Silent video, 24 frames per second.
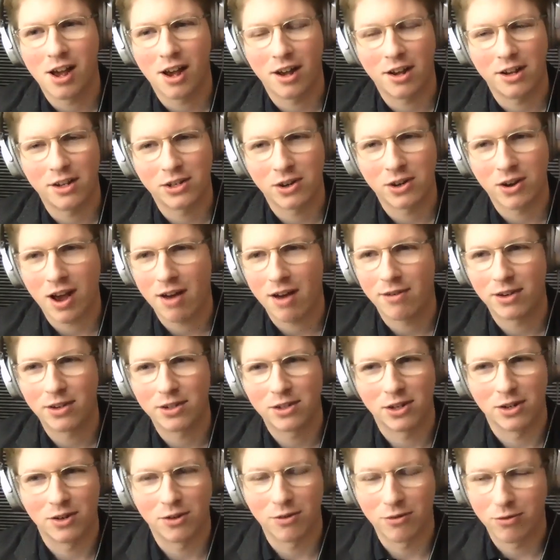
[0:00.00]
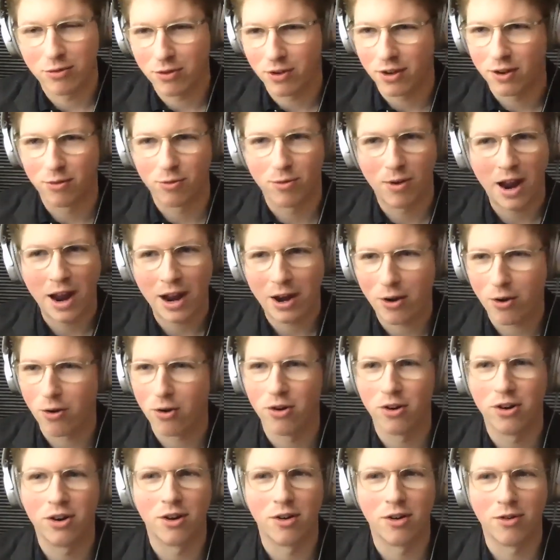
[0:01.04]
So having sort of a
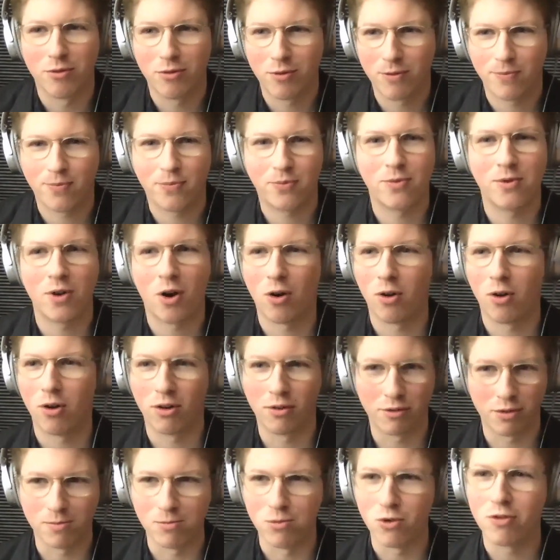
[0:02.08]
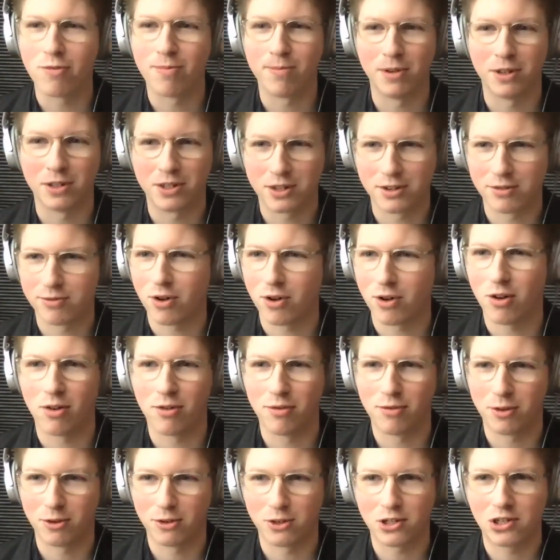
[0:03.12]
record of all of the movements of all of
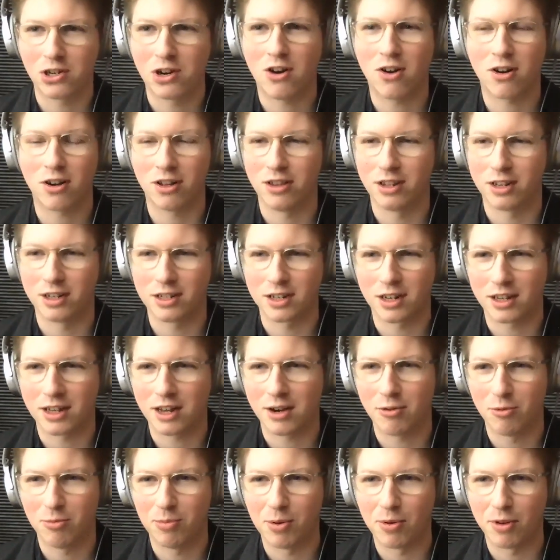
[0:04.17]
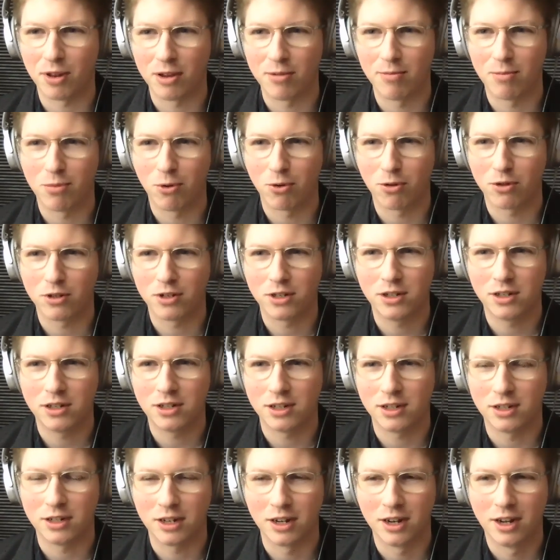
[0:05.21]
your stock and things like that would be really important.
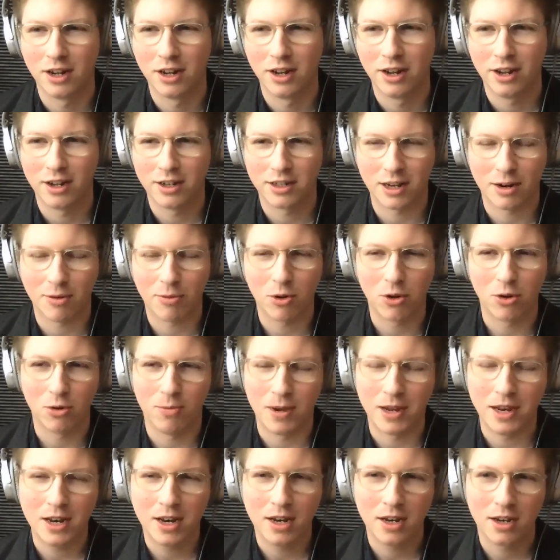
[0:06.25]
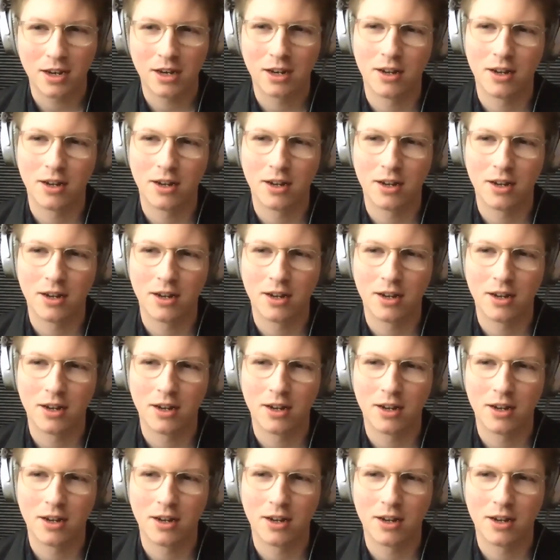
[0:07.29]
Is that what you mean?